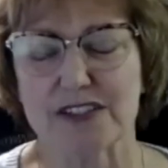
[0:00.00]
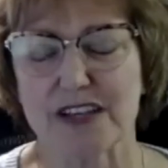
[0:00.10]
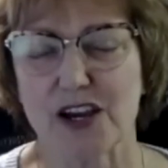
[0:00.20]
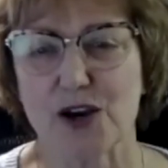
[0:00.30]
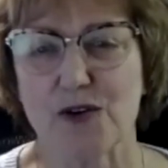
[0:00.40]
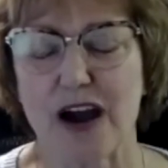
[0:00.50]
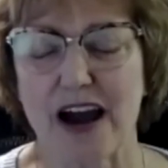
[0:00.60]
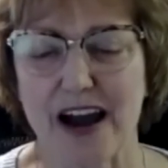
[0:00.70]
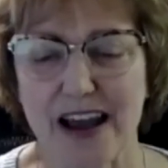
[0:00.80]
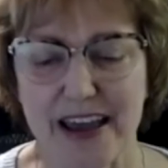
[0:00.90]
So
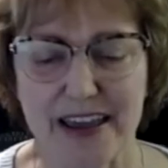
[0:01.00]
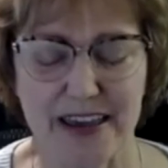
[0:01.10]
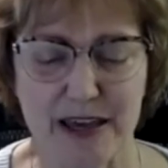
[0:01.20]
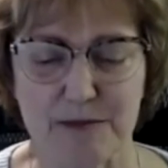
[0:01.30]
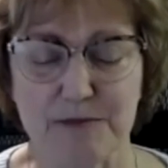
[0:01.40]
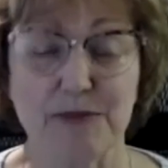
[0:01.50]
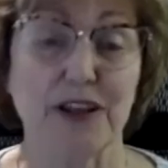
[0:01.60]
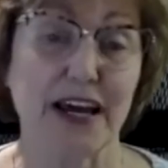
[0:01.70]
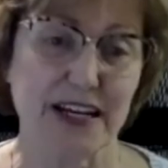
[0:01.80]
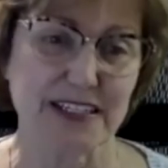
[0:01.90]
I am
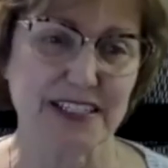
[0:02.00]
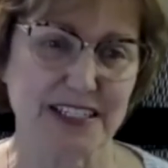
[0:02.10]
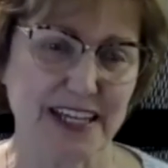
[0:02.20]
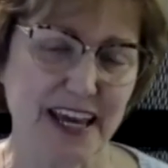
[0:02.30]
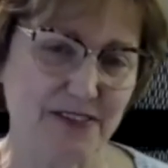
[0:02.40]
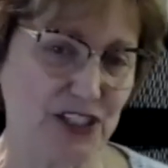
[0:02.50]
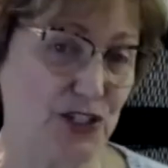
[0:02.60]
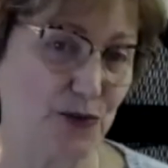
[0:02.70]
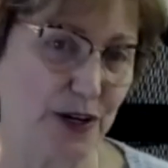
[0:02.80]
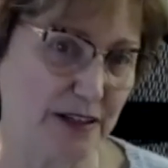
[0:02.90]
blessed to have a
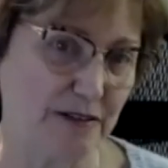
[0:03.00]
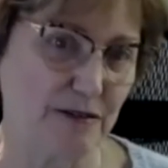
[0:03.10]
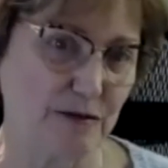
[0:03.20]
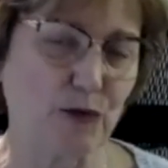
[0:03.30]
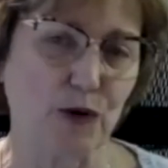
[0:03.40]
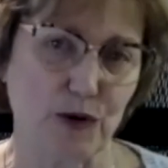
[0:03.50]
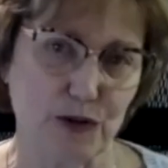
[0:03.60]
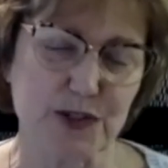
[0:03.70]
joint role.